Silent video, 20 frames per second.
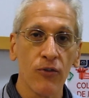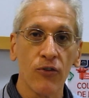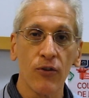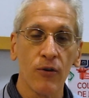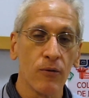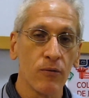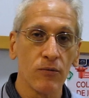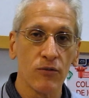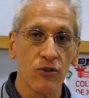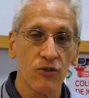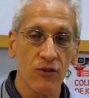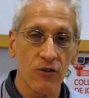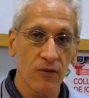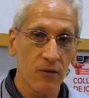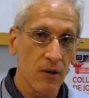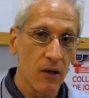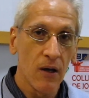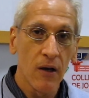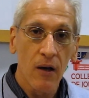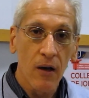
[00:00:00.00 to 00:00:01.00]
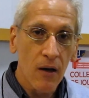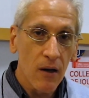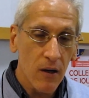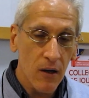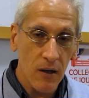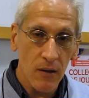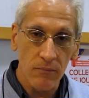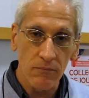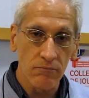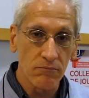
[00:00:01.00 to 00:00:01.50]
So just
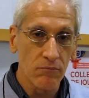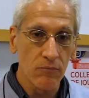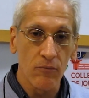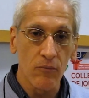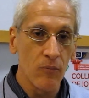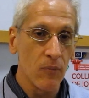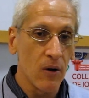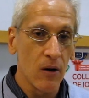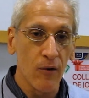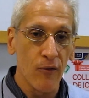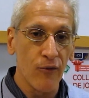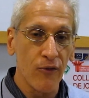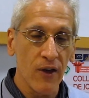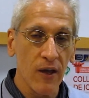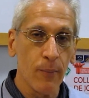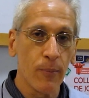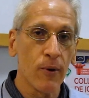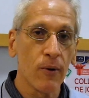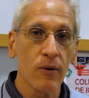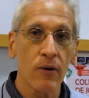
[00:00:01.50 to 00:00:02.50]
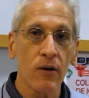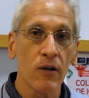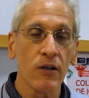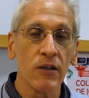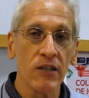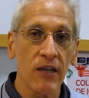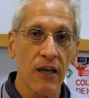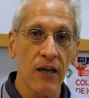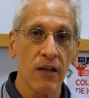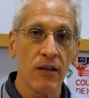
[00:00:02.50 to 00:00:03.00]
um, a vapor
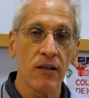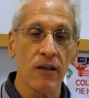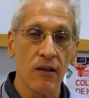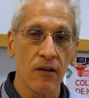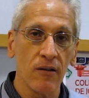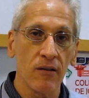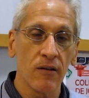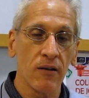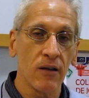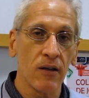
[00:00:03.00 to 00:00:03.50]
contained in a,